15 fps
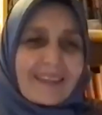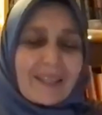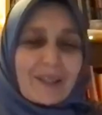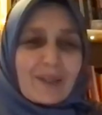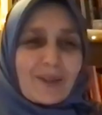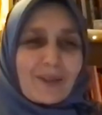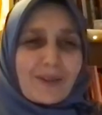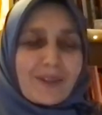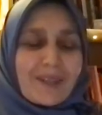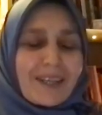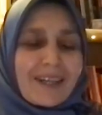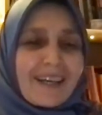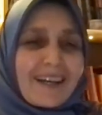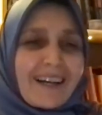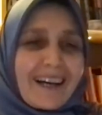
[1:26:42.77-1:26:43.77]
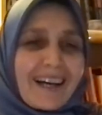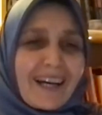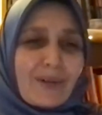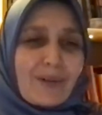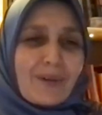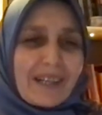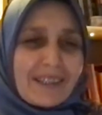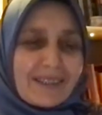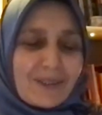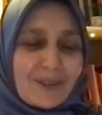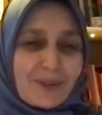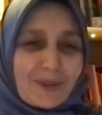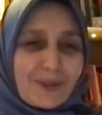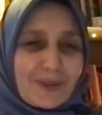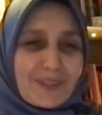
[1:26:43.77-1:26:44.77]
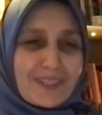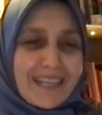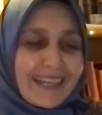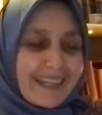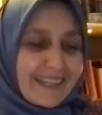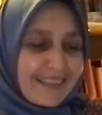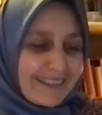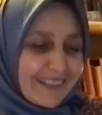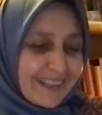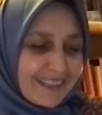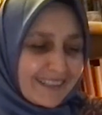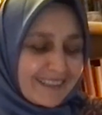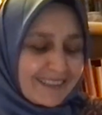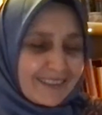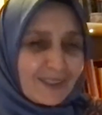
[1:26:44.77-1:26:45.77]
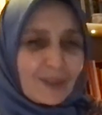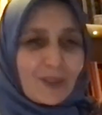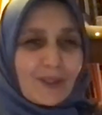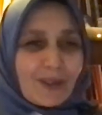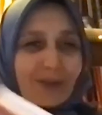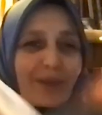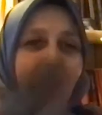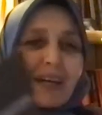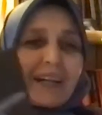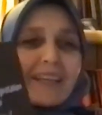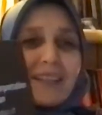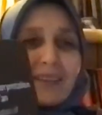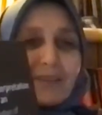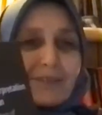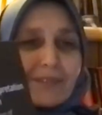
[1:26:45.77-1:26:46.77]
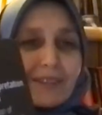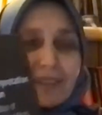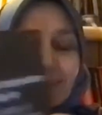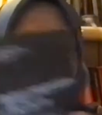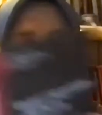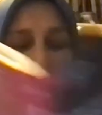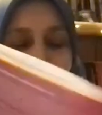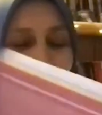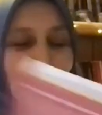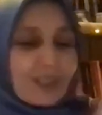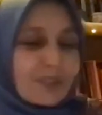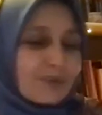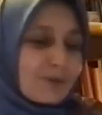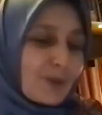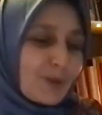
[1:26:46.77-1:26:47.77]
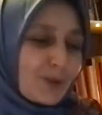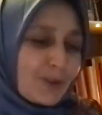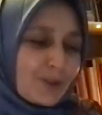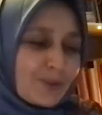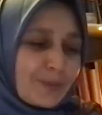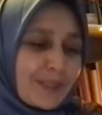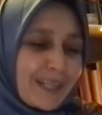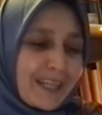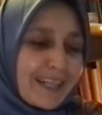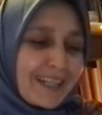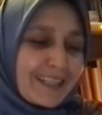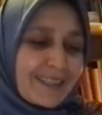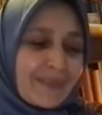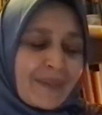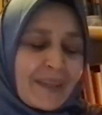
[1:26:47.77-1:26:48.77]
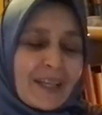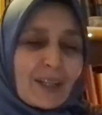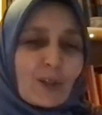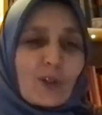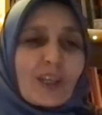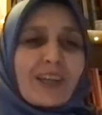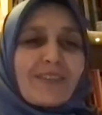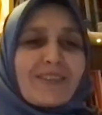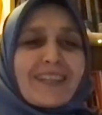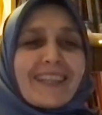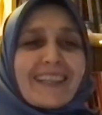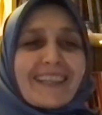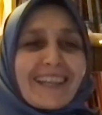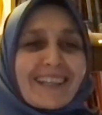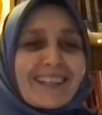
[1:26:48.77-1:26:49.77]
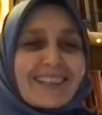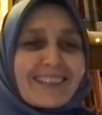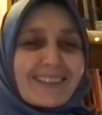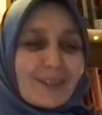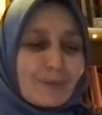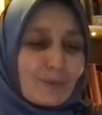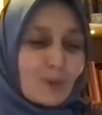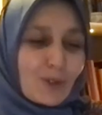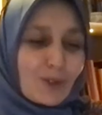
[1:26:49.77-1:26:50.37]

Thank you. I want to say that, I have the book in front of me, and you have dedicated the